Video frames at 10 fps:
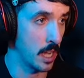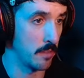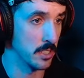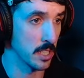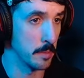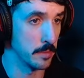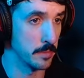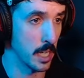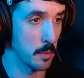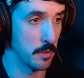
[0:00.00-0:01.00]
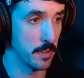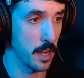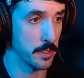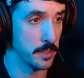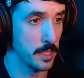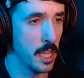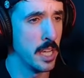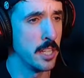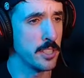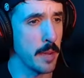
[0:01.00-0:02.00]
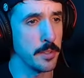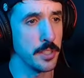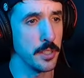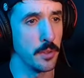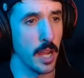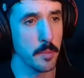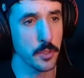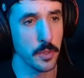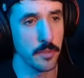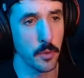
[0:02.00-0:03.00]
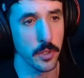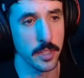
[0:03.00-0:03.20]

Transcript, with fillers: Obviously, I'm a terrible father. Chapter 2, April 24th,